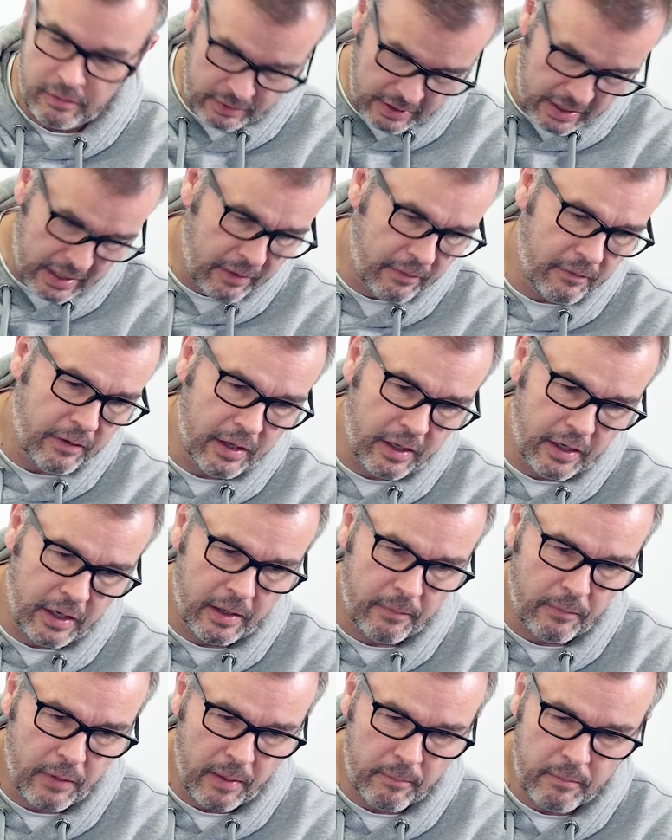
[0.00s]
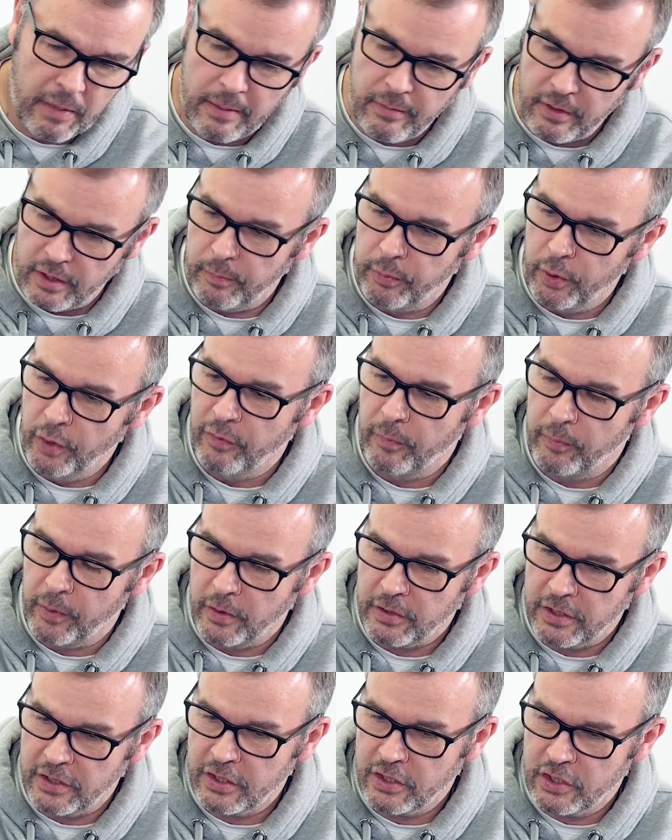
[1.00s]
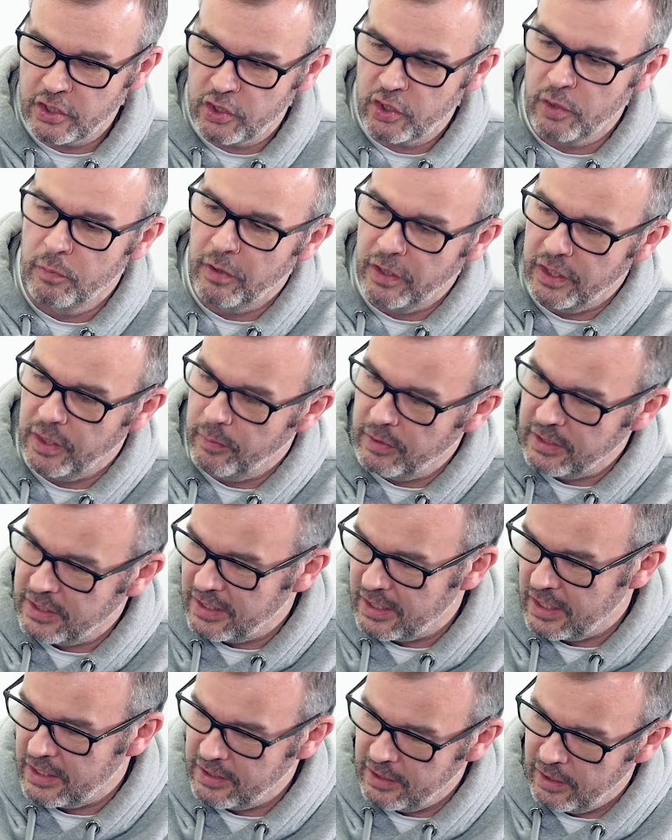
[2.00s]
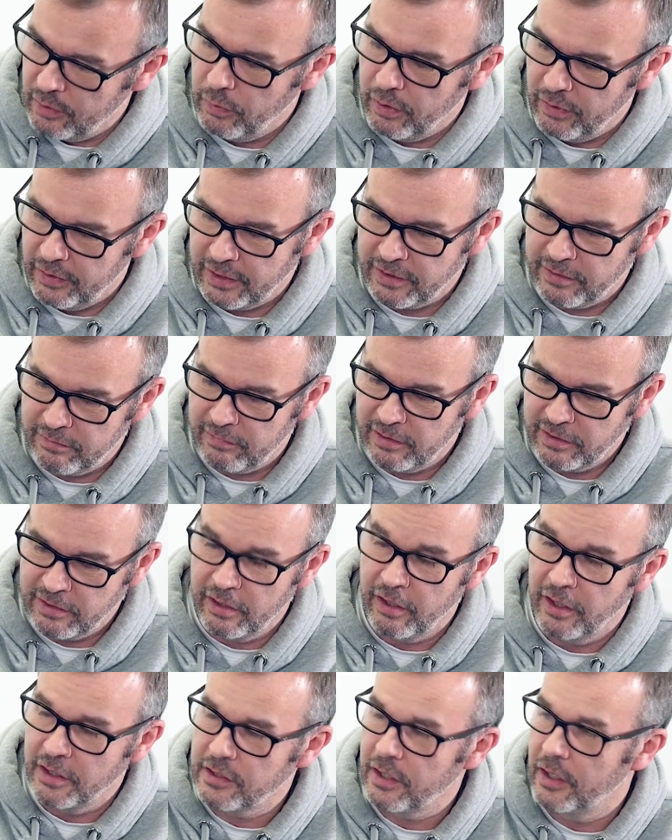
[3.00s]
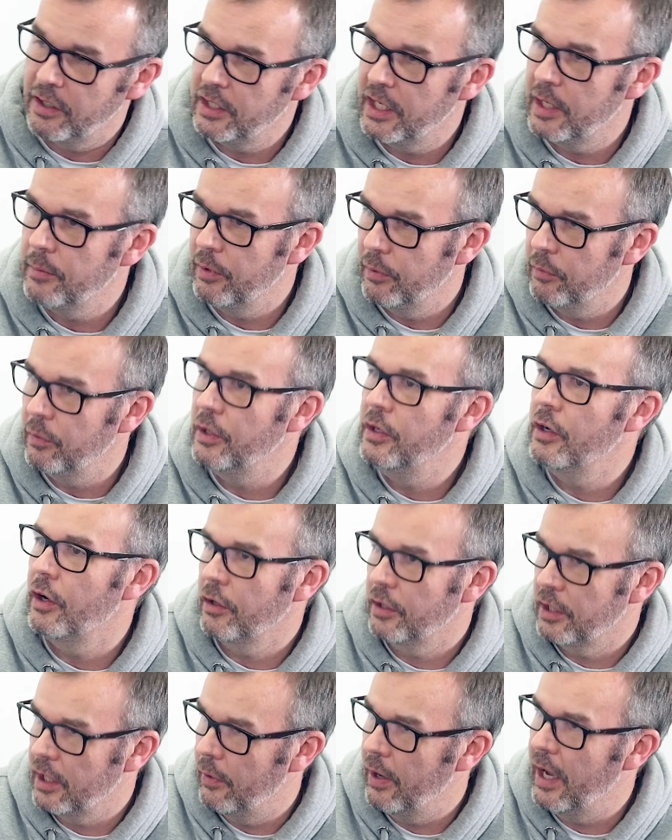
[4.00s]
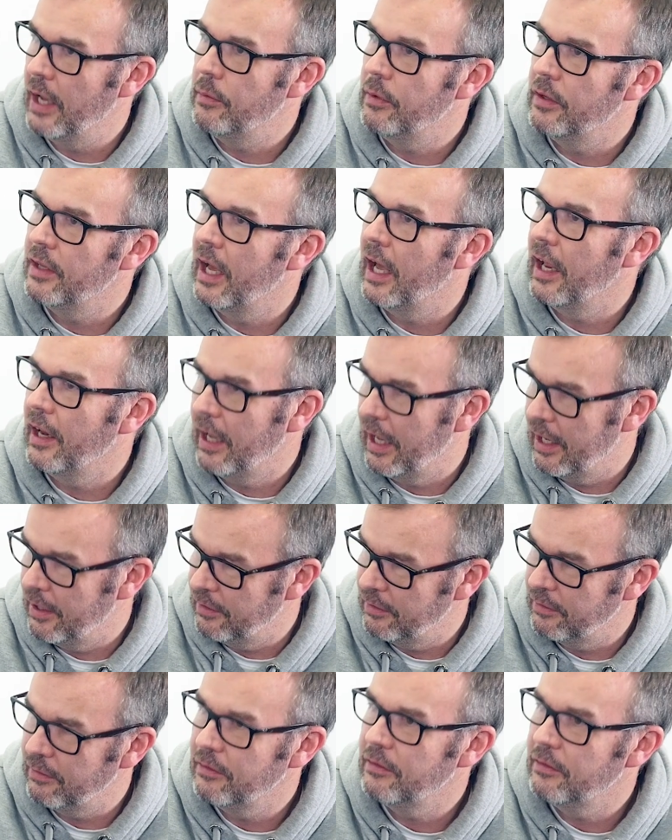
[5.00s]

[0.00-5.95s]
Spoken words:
Yeah, and maybe an approval process that someone in the business says, you know what, that's a nice idea, but we're not going to go ahead with that. And